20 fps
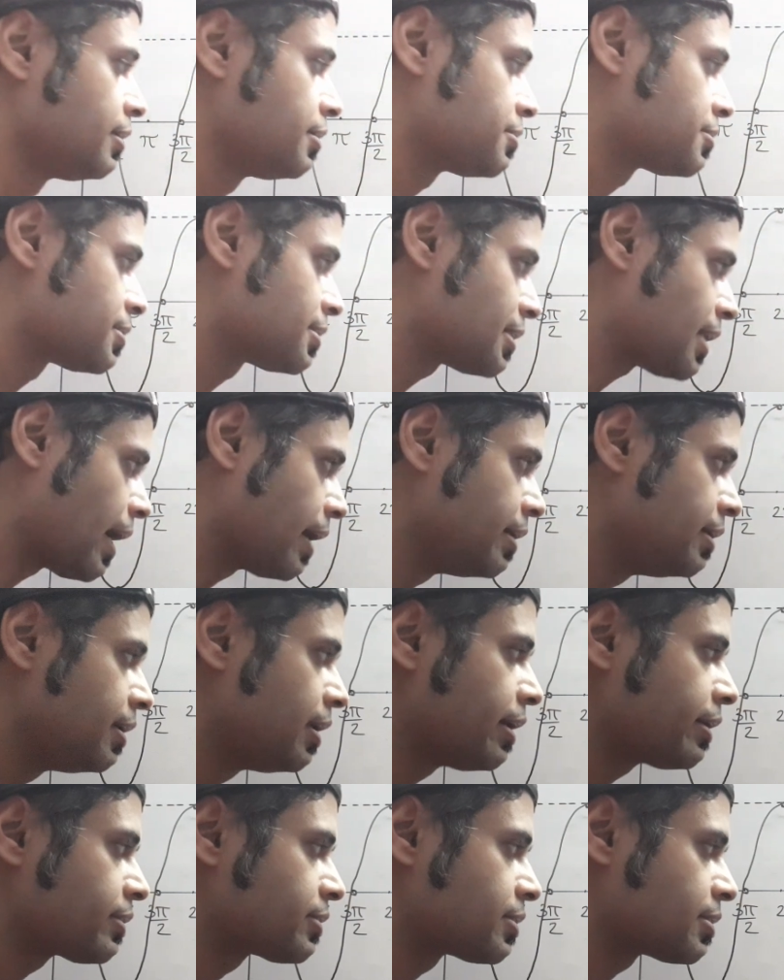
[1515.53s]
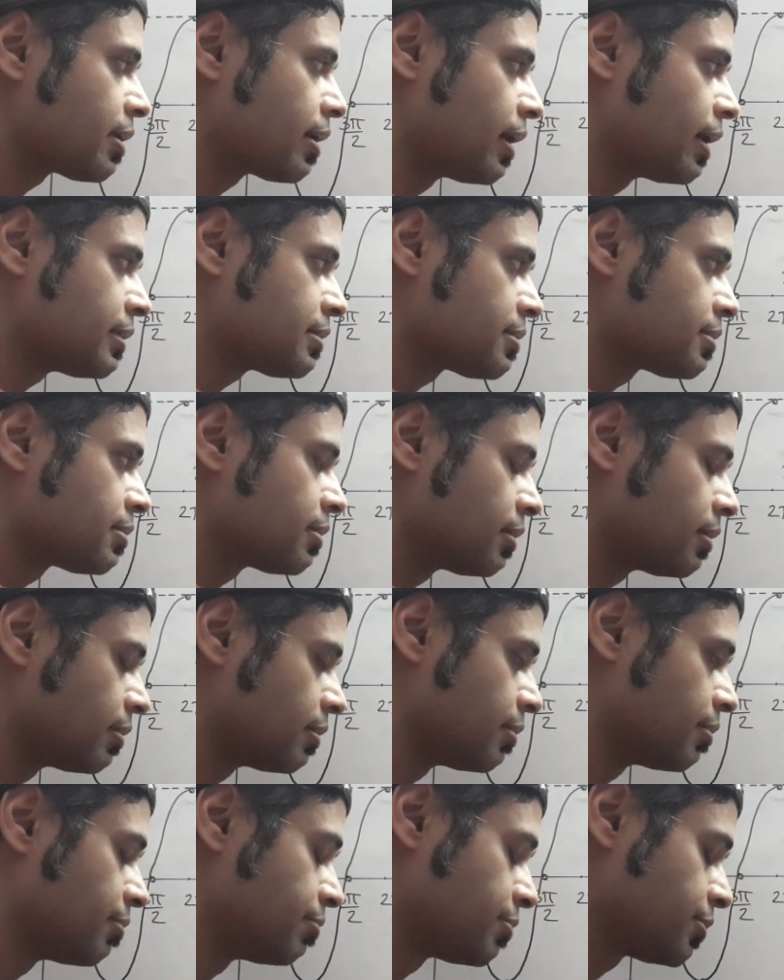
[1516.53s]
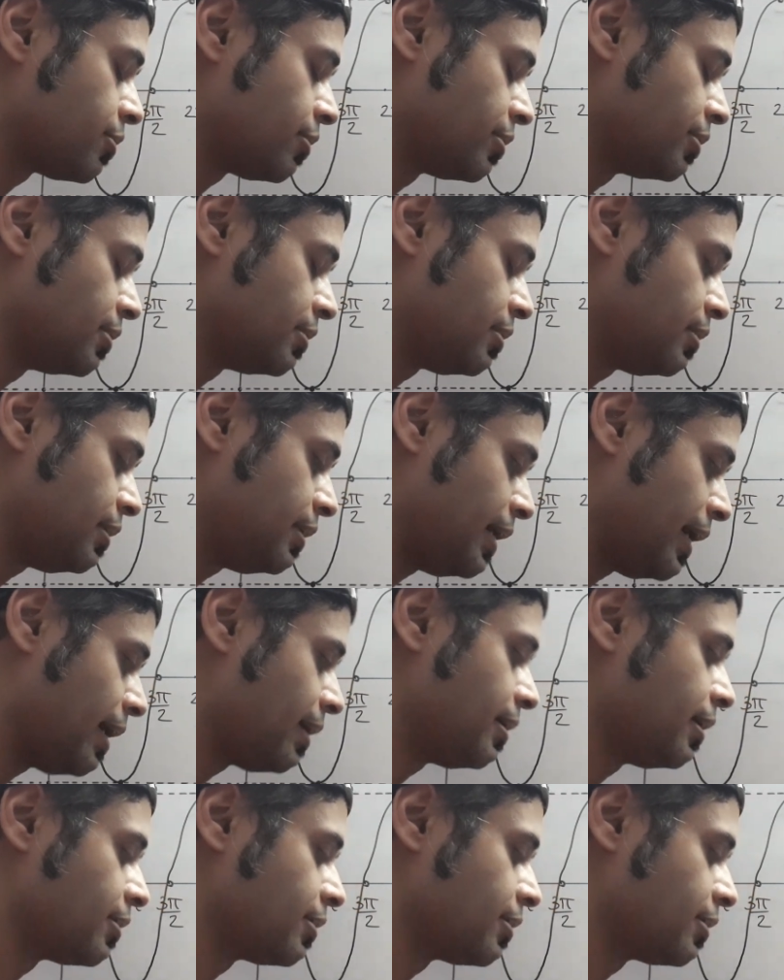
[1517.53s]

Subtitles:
Sin x has, tan